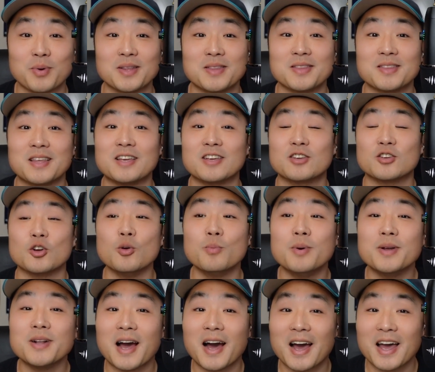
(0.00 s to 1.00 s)
But the
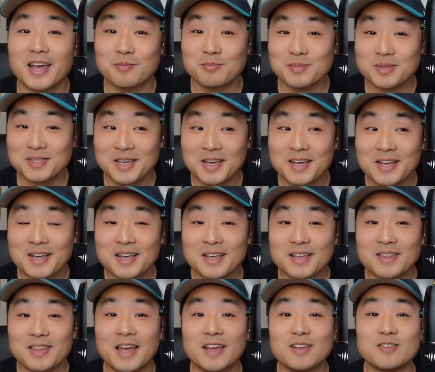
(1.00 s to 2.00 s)
Guggenheims,
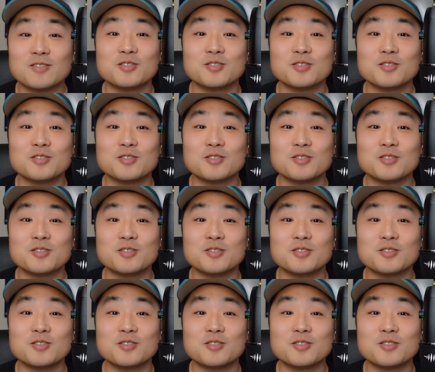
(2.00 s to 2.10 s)
they